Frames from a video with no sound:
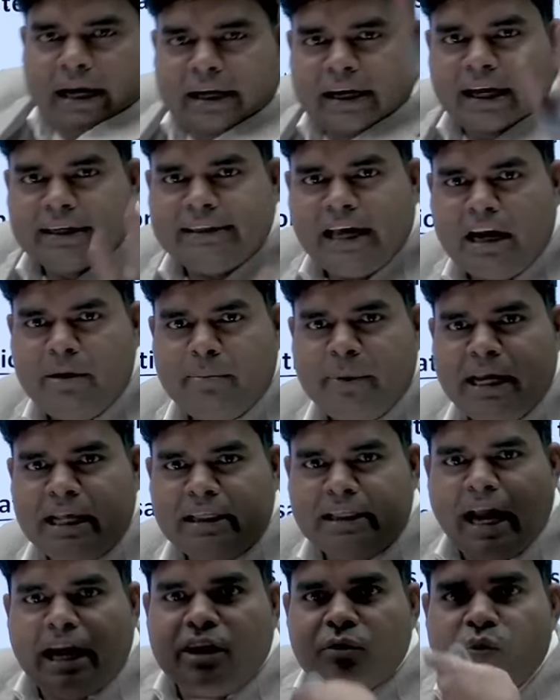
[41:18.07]
it doesn't
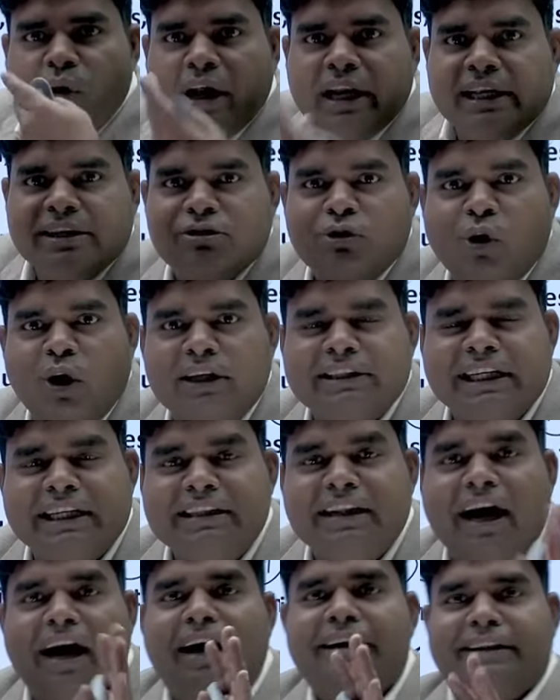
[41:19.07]
mean that one is causing
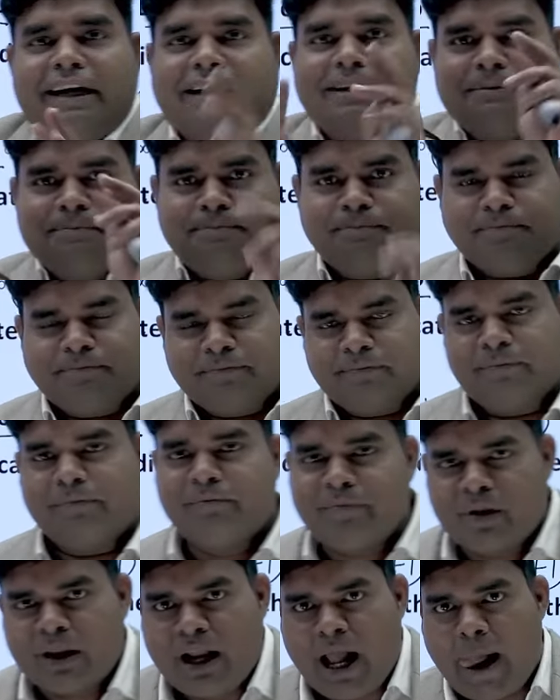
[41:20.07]
the other.
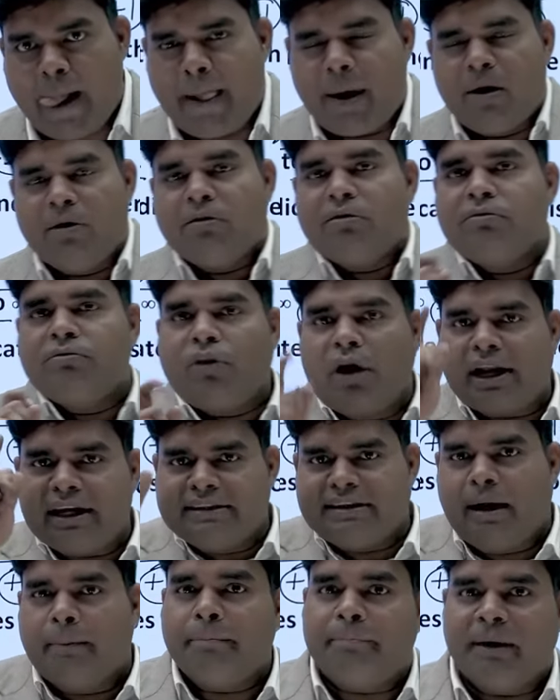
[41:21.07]
For
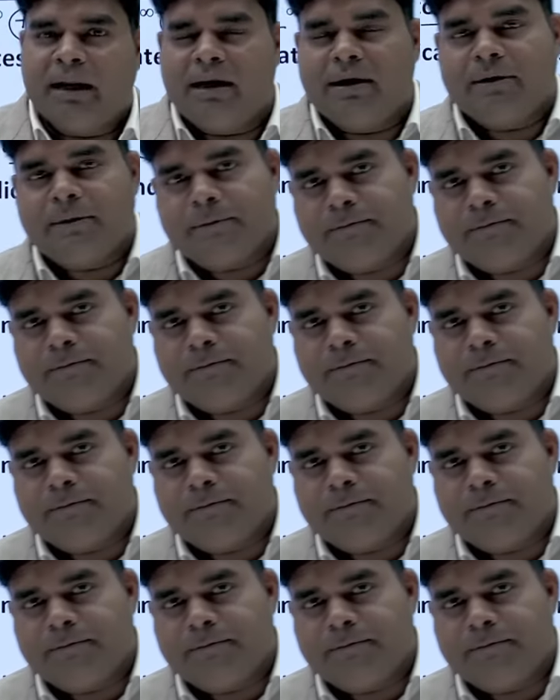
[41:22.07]
example,